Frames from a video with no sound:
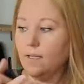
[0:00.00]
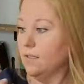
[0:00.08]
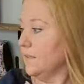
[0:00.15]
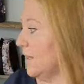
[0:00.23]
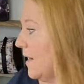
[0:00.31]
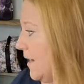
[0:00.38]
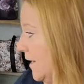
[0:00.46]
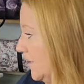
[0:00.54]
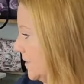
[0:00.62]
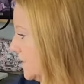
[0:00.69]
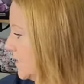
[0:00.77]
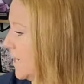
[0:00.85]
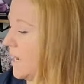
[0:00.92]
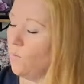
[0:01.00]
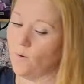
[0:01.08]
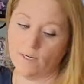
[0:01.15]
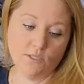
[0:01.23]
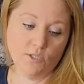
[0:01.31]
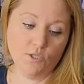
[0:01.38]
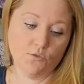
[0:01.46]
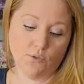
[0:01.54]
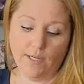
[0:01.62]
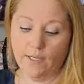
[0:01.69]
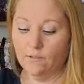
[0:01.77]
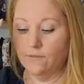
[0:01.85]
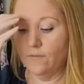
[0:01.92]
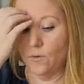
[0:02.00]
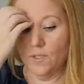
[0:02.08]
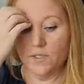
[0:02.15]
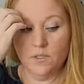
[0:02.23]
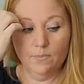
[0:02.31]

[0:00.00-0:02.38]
a lot, I wanted to reinforce